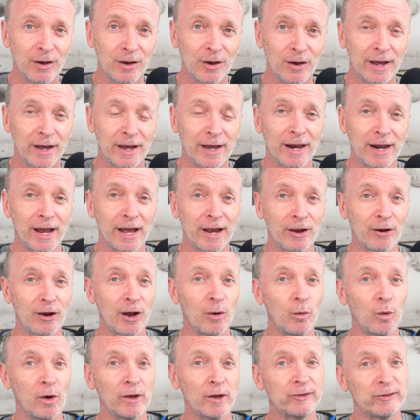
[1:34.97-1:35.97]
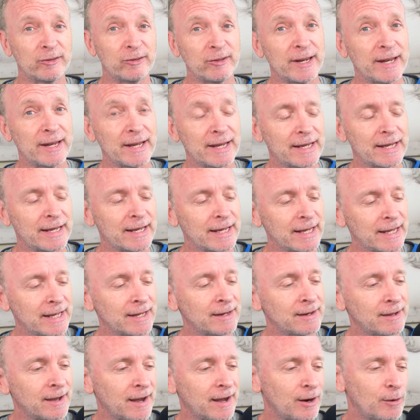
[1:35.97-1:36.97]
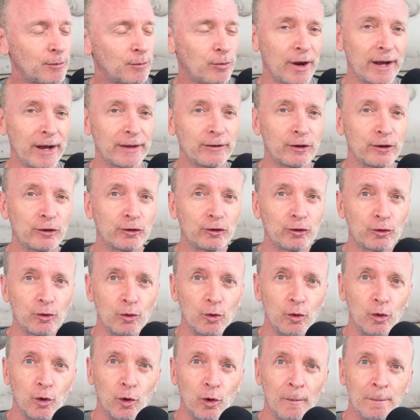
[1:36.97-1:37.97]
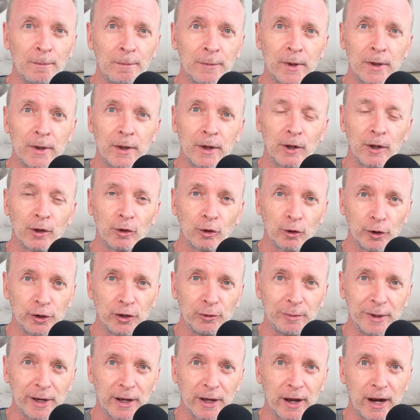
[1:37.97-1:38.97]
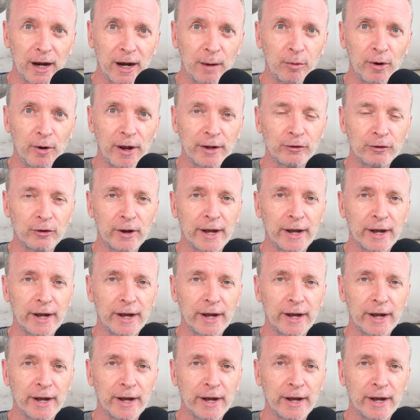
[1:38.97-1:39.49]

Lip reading: And here I was sitting in chiropractic school, learning to be a chiropractor.